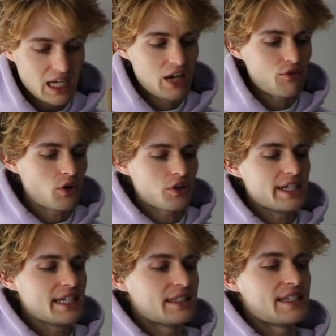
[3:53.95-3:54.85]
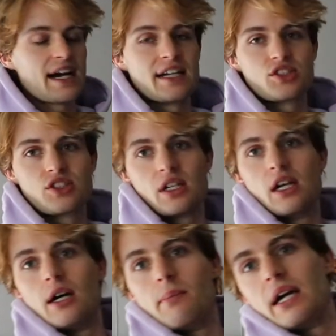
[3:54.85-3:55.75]
I've already attached
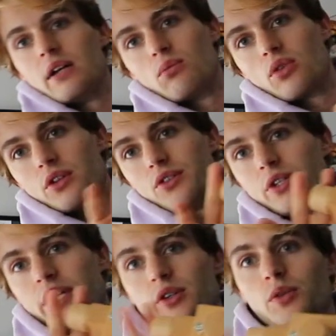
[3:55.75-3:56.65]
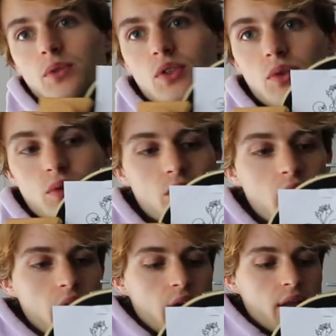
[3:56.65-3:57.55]
my embroidery hoop to
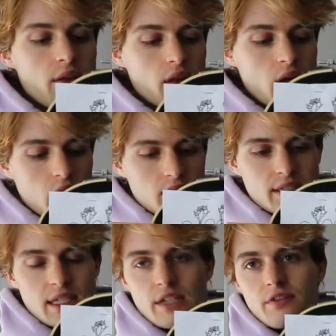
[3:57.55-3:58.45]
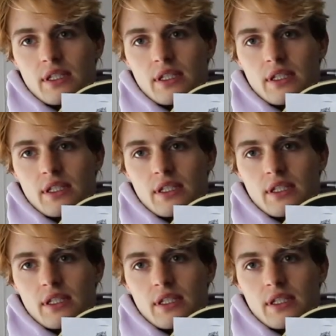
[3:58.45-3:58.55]
the long sleeve.